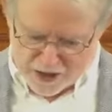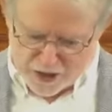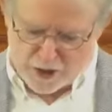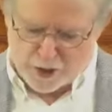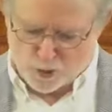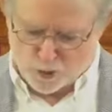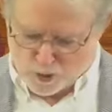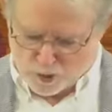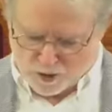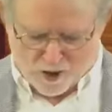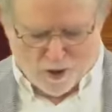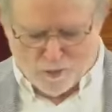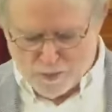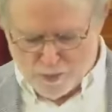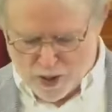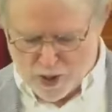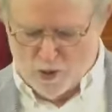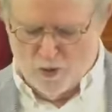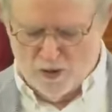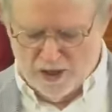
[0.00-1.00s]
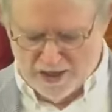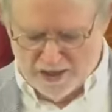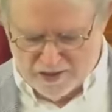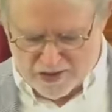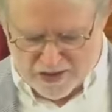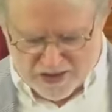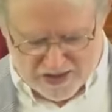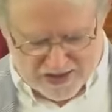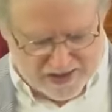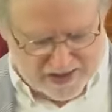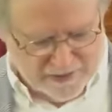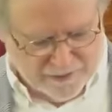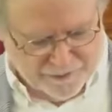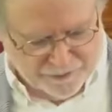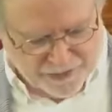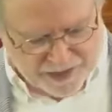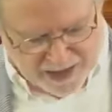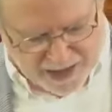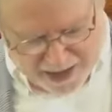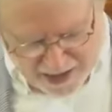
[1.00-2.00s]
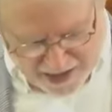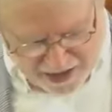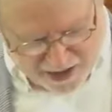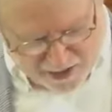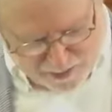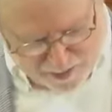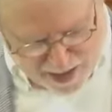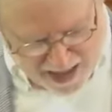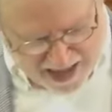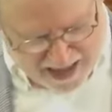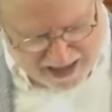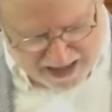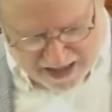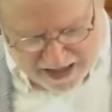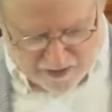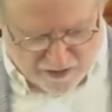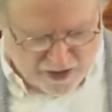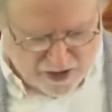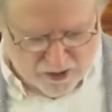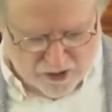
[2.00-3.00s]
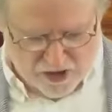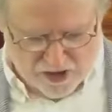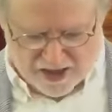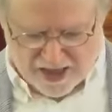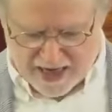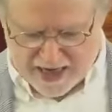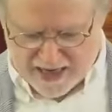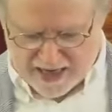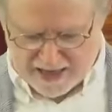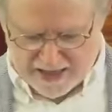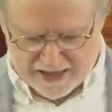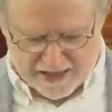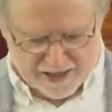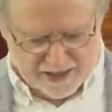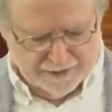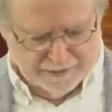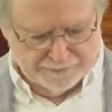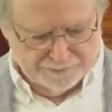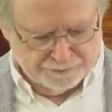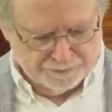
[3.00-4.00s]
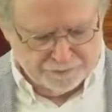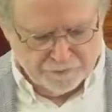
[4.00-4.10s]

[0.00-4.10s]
at your opponents in debate in those days.